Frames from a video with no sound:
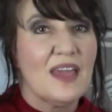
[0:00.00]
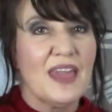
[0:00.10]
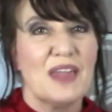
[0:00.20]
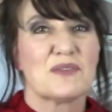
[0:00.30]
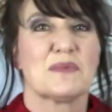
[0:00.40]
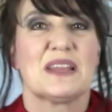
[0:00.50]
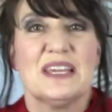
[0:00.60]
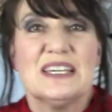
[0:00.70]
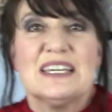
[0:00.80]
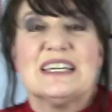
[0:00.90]
Hey everybody,
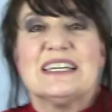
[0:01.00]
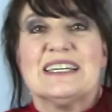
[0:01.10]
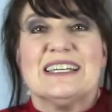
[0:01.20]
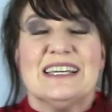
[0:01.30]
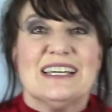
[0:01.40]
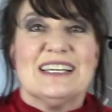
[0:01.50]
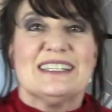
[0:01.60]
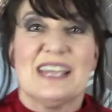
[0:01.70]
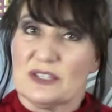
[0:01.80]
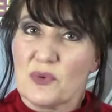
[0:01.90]

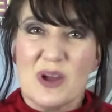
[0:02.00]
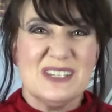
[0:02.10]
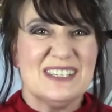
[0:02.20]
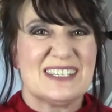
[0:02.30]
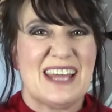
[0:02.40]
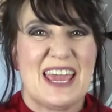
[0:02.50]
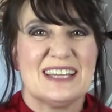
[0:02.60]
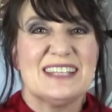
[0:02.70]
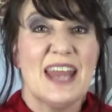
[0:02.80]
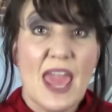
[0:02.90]
thanks for watching today.
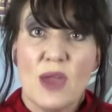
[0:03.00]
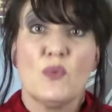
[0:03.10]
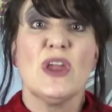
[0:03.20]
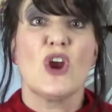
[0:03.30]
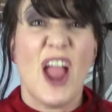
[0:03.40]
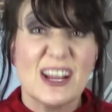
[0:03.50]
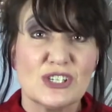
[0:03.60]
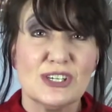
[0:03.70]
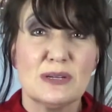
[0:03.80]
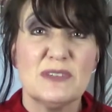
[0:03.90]
Today we are
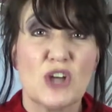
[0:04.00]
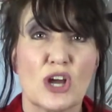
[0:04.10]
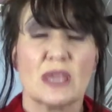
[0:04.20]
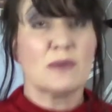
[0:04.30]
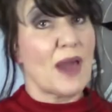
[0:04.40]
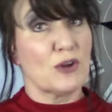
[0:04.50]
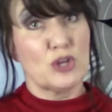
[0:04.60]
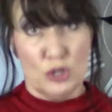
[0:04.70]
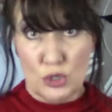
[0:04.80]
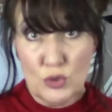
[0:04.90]
actually going to be talking about
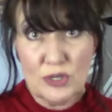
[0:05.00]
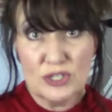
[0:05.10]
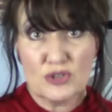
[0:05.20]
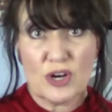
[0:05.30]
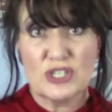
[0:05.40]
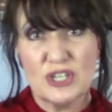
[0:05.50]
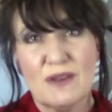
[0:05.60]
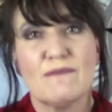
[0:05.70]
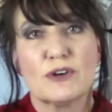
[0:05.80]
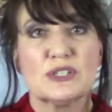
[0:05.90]
new construction
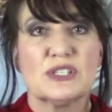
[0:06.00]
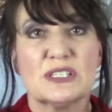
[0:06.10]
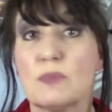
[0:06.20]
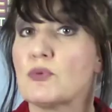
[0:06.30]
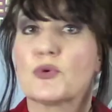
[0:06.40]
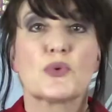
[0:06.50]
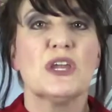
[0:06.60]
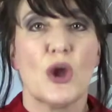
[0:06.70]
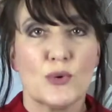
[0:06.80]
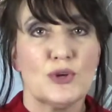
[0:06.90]
versus
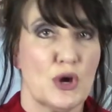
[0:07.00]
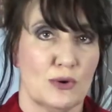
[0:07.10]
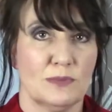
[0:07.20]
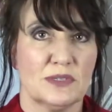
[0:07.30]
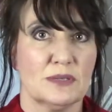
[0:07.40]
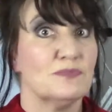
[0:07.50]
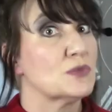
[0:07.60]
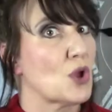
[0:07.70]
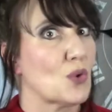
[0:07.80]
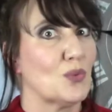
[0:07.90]
pre-owned homes.
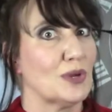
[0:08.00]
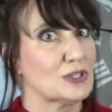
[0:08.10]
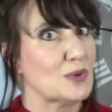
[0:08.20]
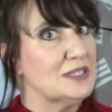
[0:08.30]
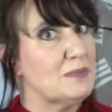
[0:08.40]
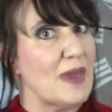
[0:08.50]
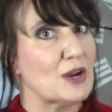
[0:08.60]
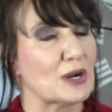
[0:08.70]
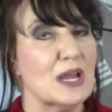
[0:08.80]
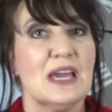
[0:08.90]
Which one's
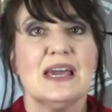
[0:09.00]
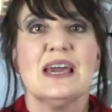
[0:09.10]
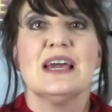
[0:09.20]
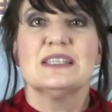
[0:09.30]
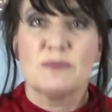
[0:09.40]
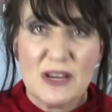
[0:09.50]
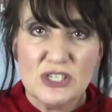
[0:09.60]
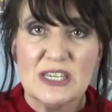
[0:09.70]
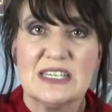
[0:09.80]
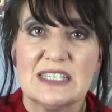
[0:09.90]
better?
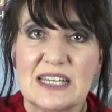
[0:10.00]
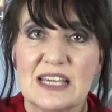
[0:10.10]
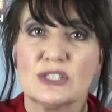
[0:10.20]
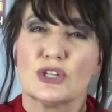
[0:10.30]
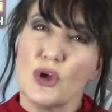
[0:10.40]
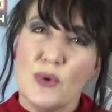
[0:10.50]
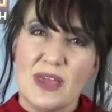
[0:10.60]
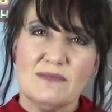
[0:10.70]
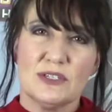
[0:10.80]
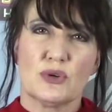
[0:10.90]
Especially in today's low
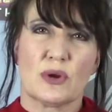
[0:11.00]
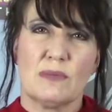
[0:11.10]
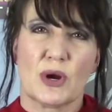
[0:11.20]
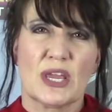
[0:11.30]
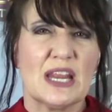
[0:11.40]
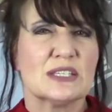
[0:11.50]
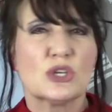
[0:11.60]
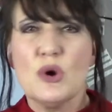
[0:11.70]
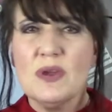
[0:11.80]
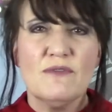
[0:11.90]
inventory market, is
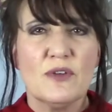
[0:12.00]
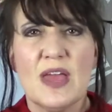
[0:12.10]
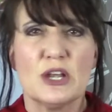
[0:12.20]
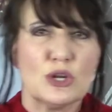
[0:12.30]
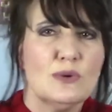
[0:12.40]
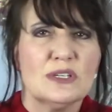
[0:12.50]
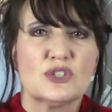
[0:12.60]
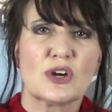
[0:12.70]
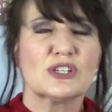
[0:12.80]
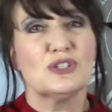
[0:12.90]
going for that new
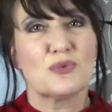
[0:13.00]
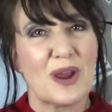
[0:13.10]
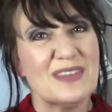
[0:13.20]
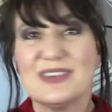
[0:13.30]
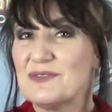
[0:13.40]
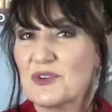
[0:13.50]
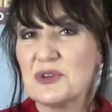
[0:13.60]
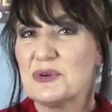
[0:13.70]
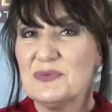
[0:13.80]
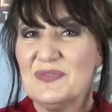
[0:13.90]
construction the right thing for you?